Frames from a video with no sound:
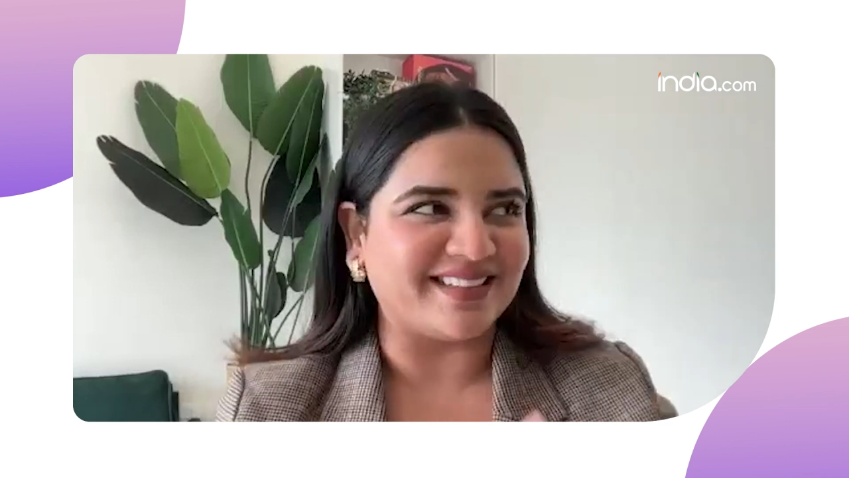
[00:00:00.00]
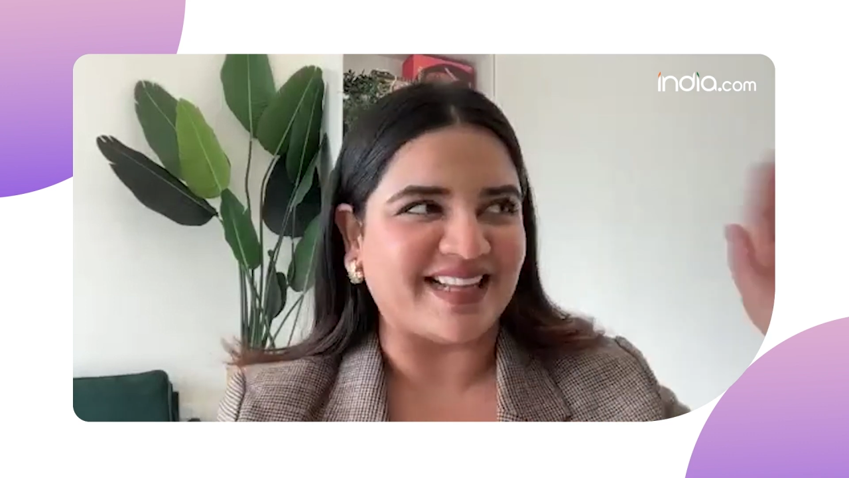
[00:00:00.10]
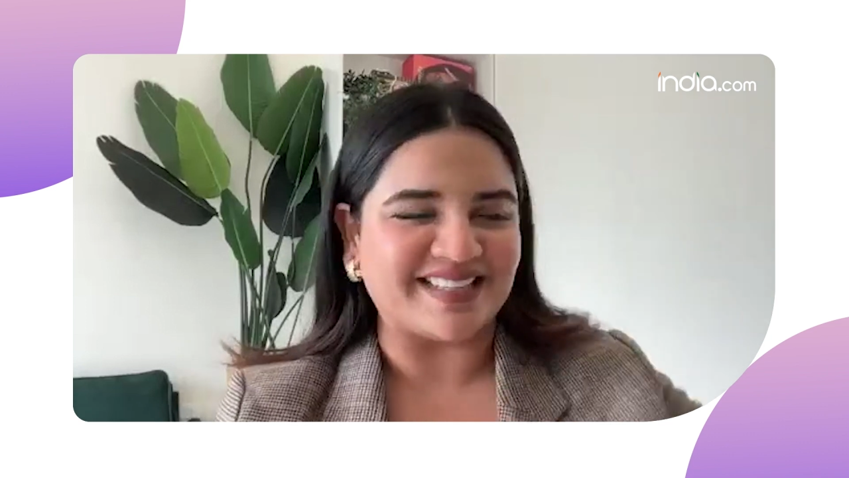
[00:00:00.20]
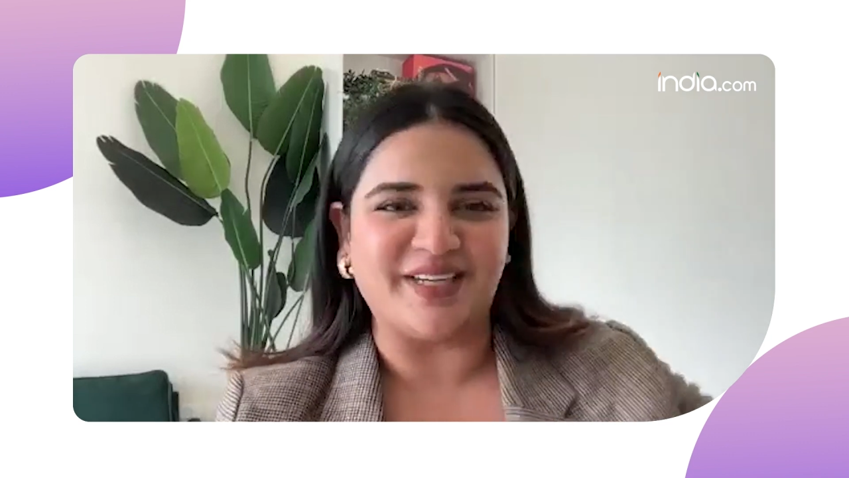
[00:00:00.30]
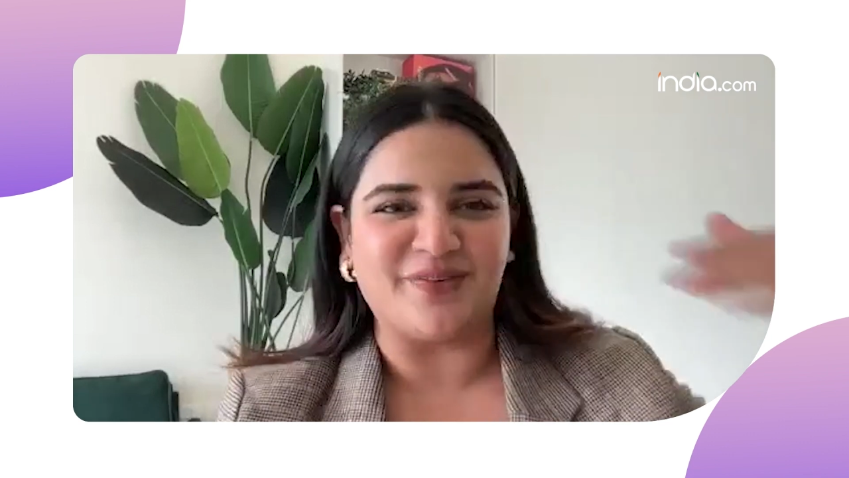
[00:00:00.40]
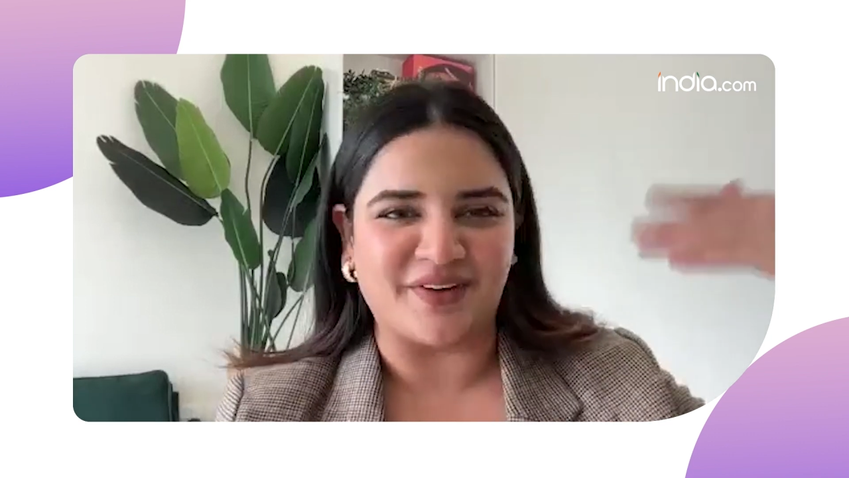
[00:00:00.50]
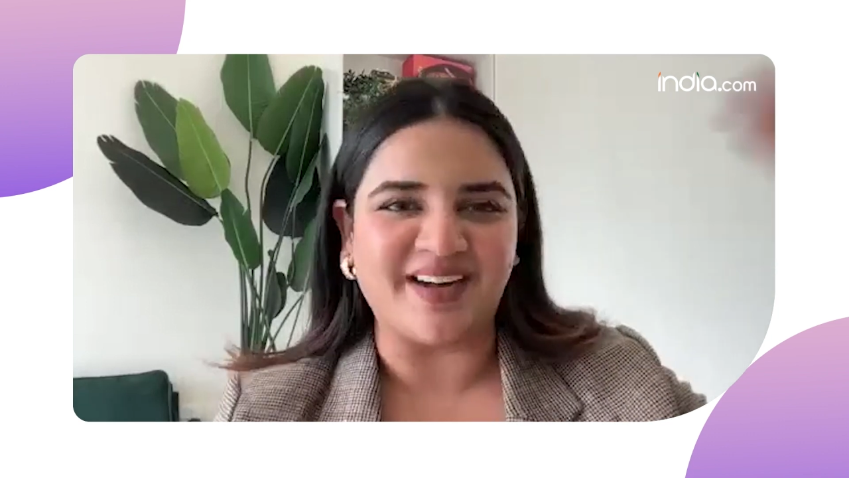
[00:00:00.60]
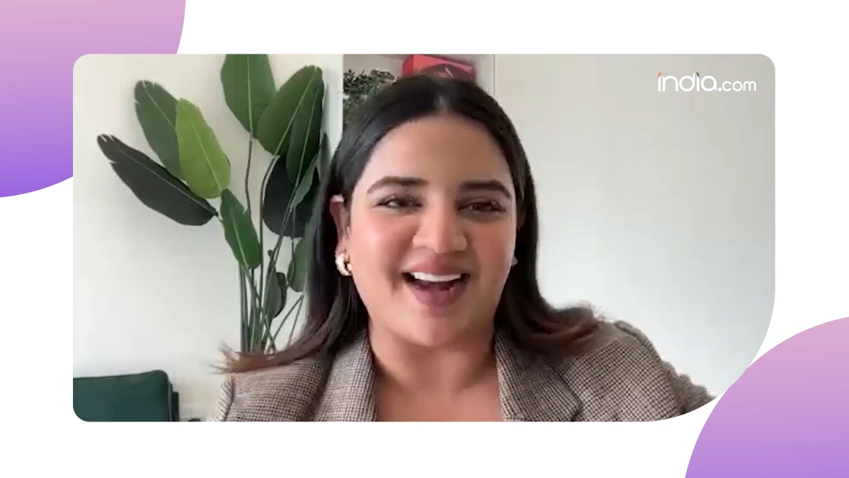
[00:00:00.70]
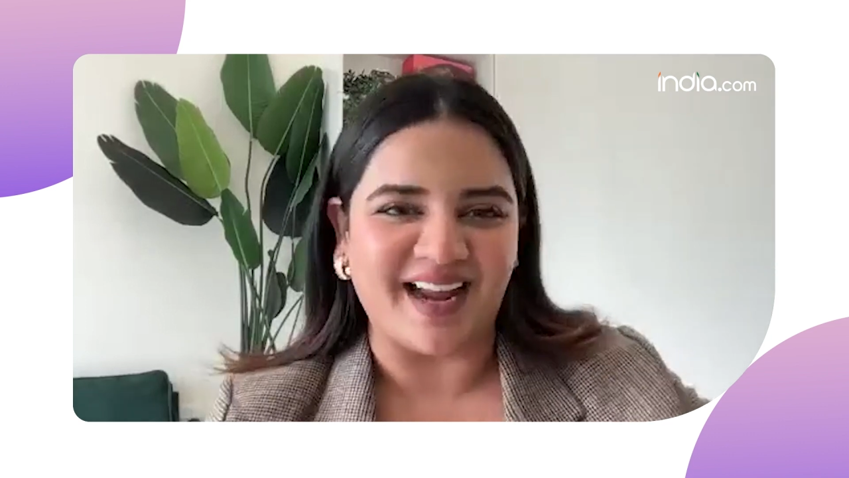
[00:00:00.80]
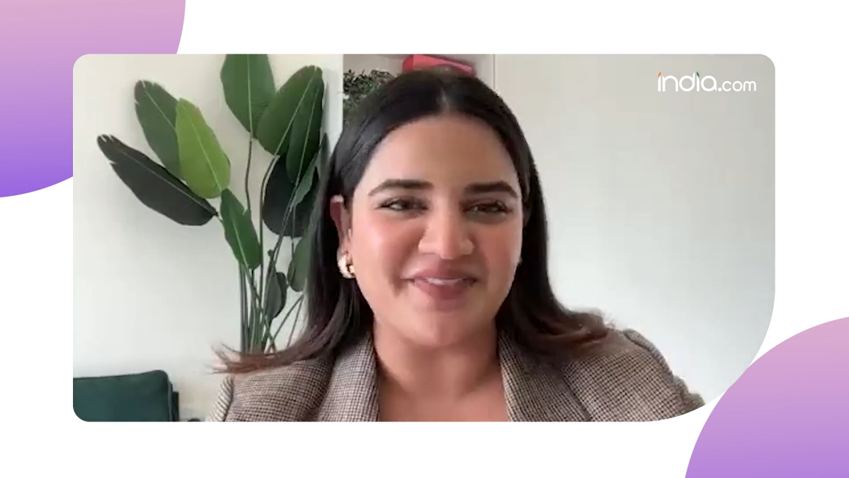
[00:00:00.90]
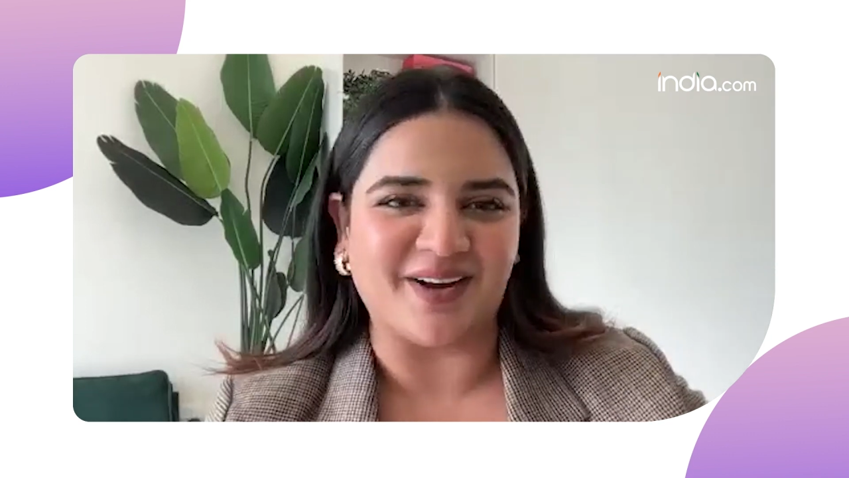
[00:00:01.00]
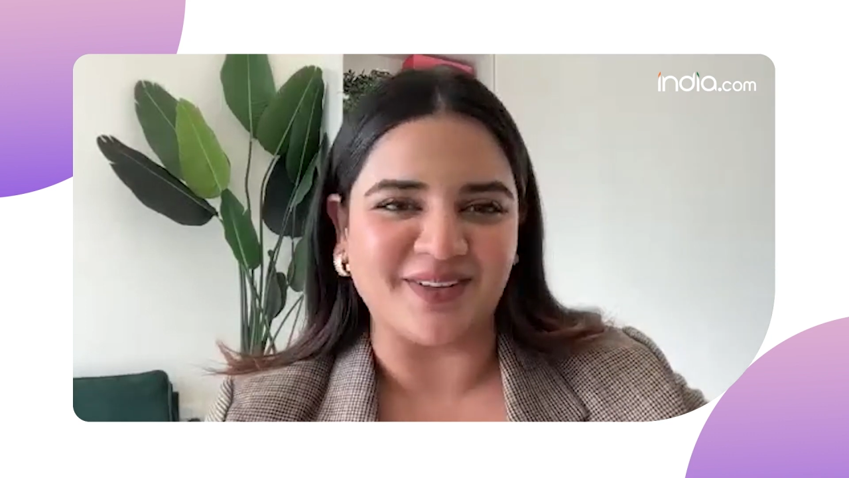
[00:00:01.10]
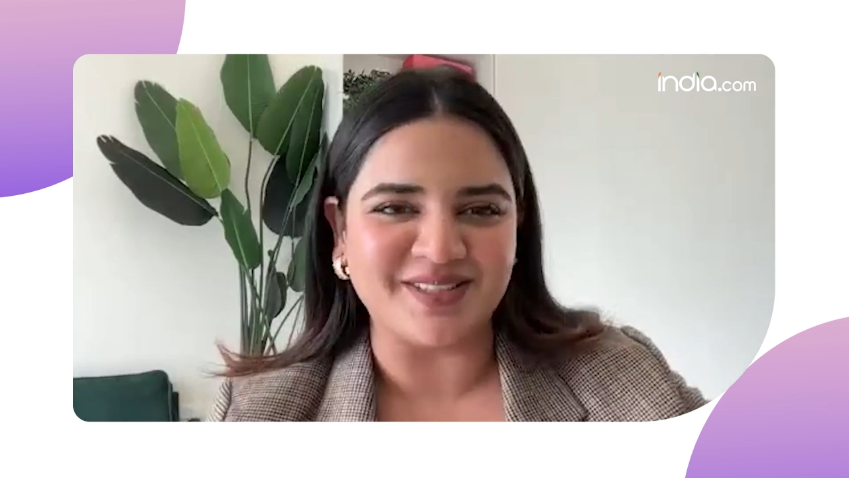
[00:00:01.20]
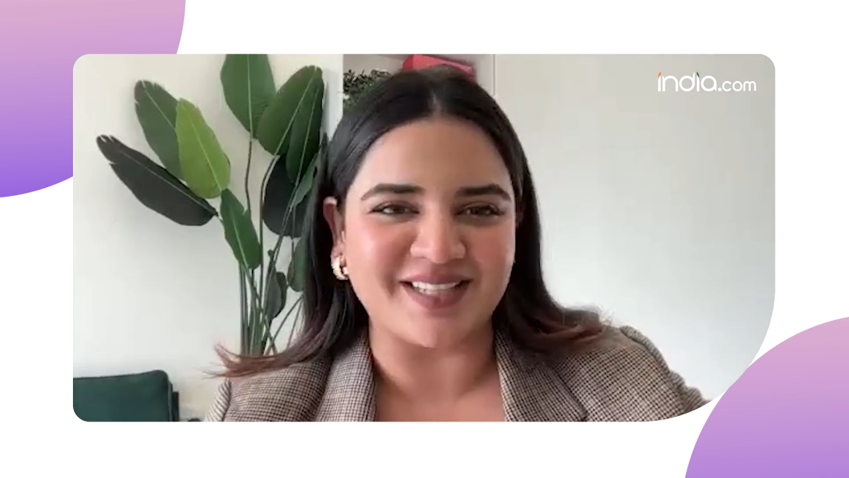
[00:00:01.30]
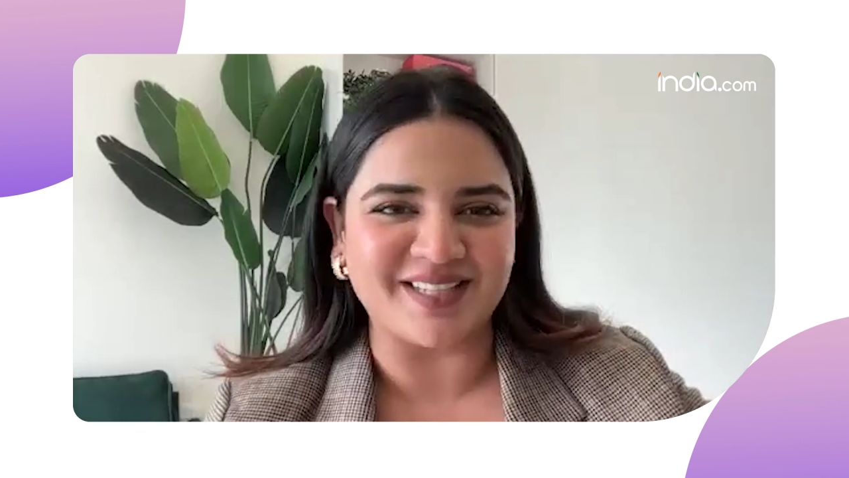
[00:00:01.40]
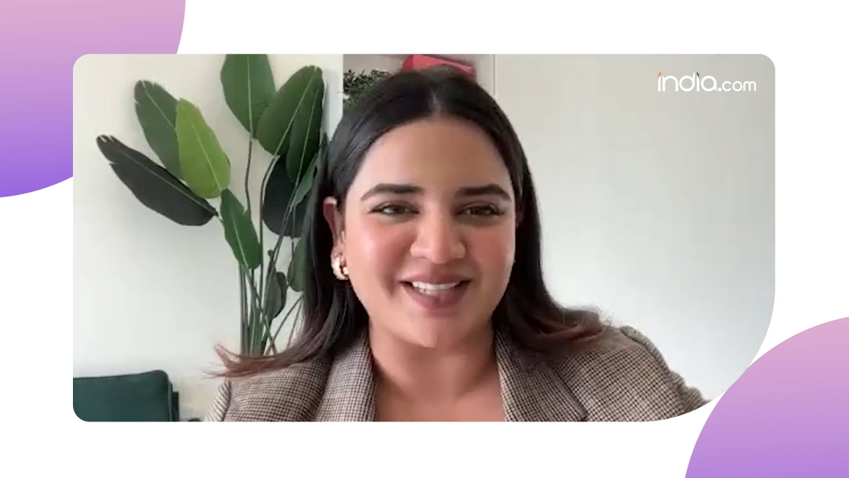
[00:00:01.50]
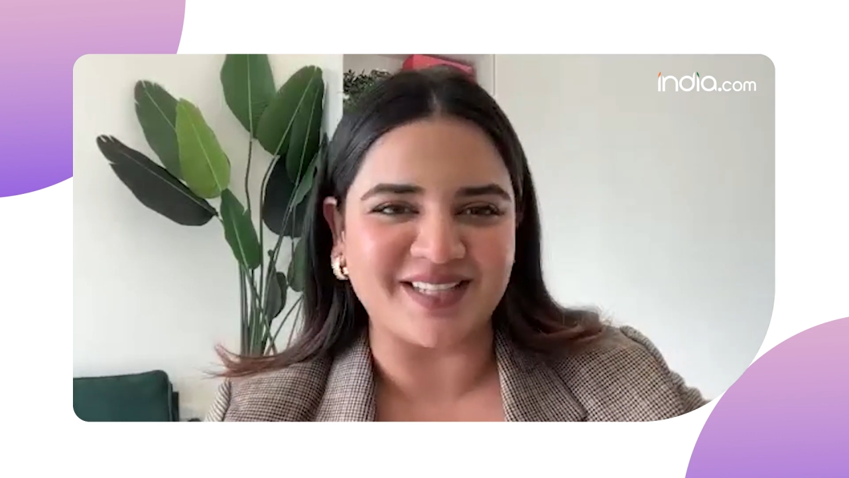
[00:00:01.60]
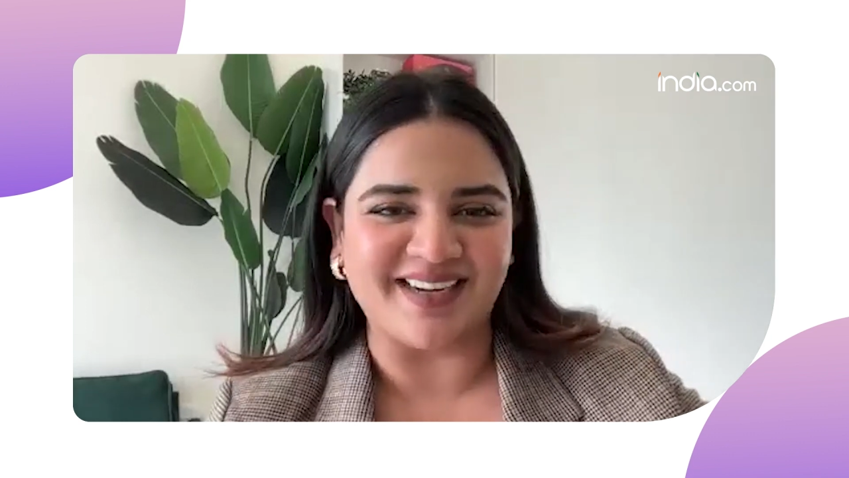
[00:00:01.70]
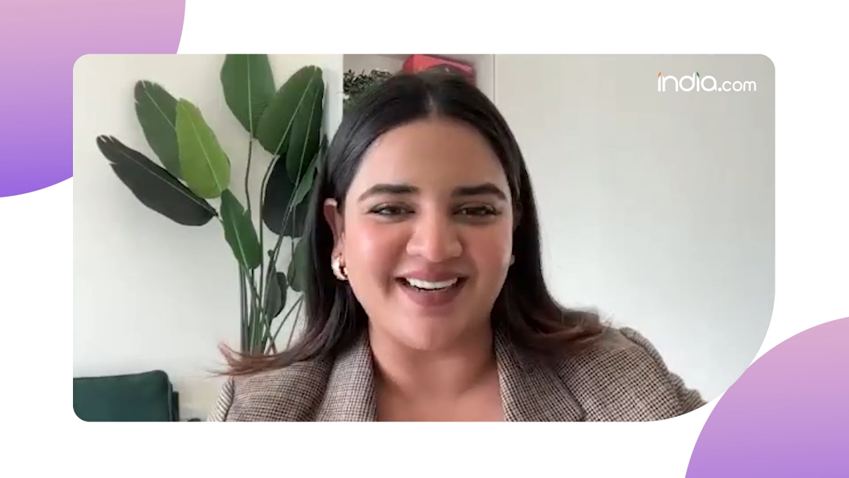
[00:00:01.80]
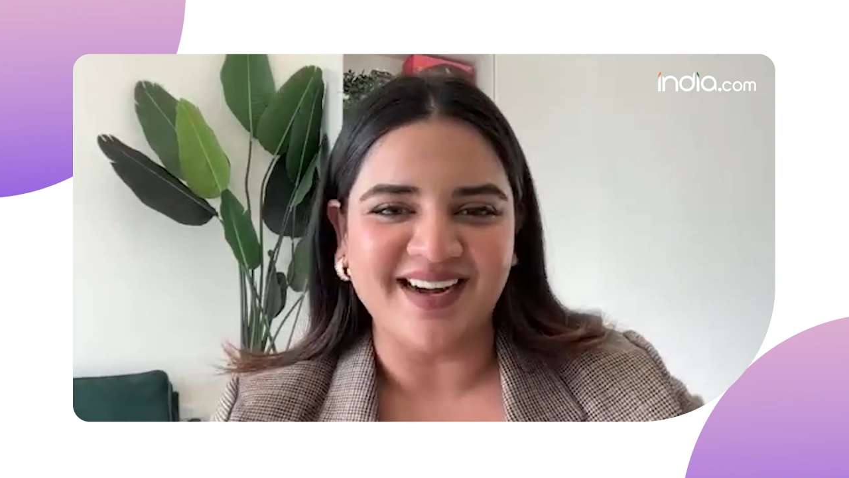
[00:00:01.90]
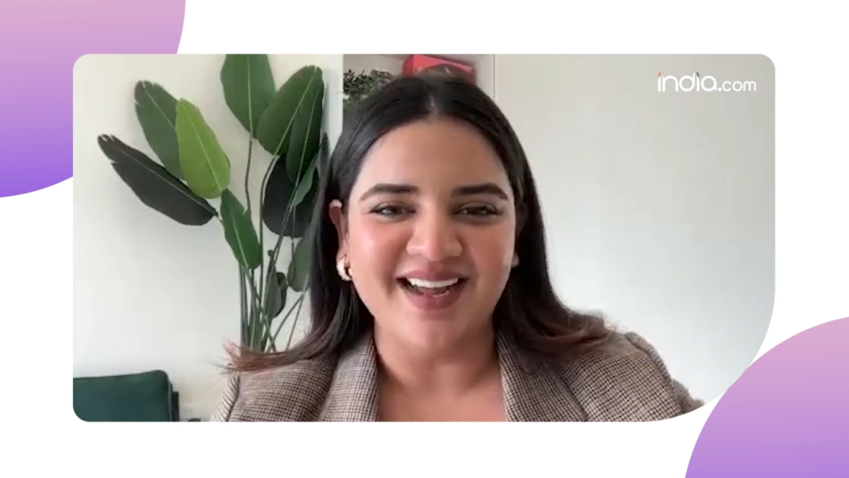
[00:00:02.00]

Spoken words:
a different life outside it.